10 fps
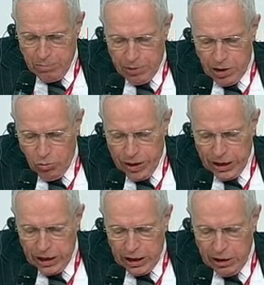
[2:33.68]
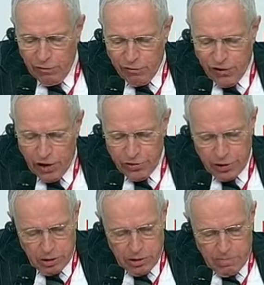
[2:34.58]
be weakening
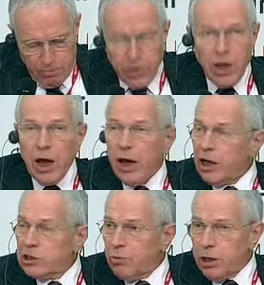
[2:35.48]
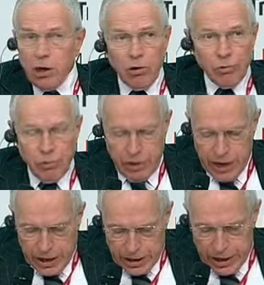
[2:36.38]
further as we go through the
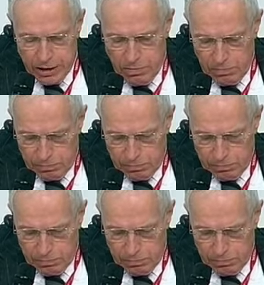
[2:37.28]
decade,